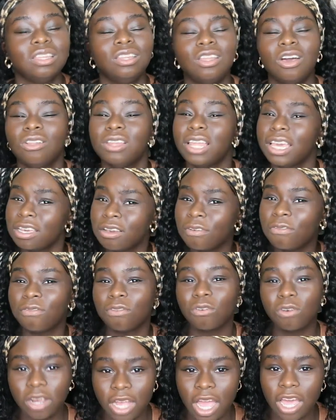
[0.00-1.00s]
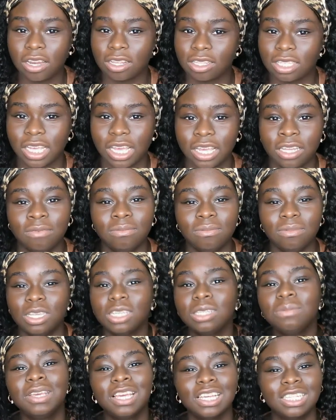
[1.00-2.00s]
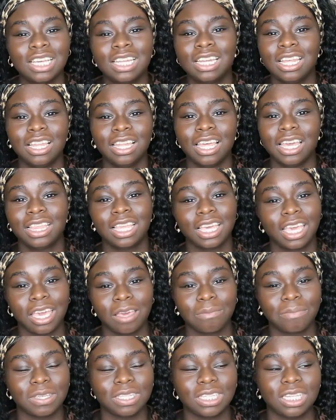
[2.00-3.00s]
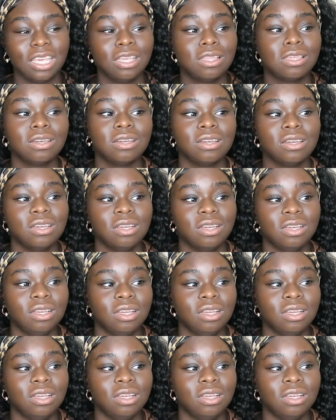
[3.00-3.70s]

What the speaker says: No, like a 4 out of 10 just because I didn't like the campus either.